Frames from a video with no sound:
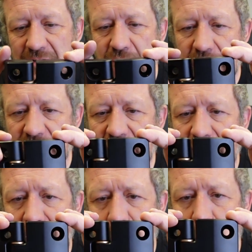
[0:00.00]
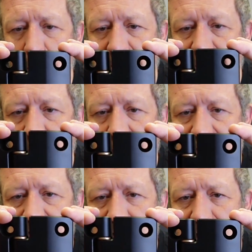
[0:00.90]
It's got a slight wobble to
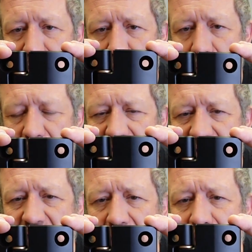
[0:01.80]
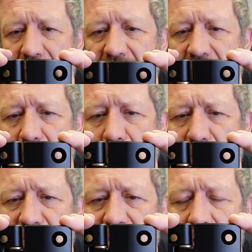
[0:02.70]
it, so they're not the stiffest and
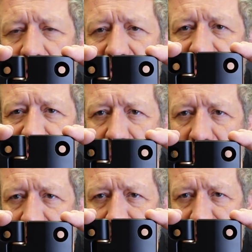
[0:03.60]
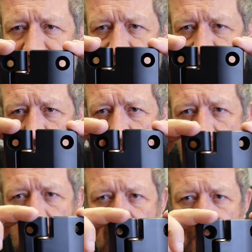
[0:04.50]
most snugly fitted
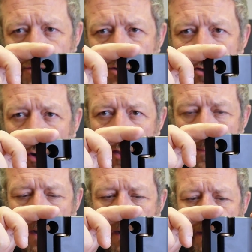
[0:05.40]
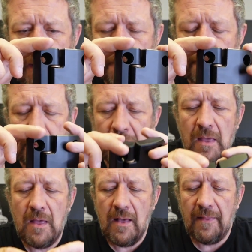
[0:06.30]
hinge on the market.
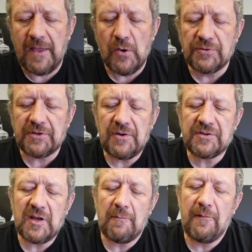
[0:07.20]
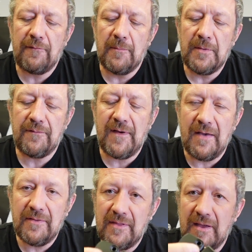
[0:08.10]
They also suffer from the
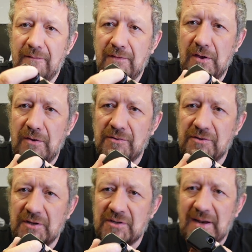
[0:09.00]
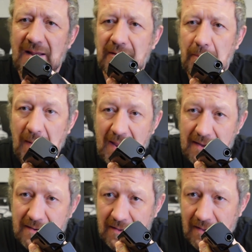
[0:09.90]
fact that they've used a standard
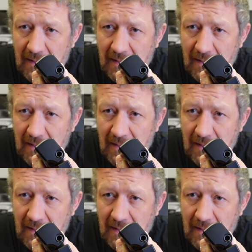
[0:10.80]
pin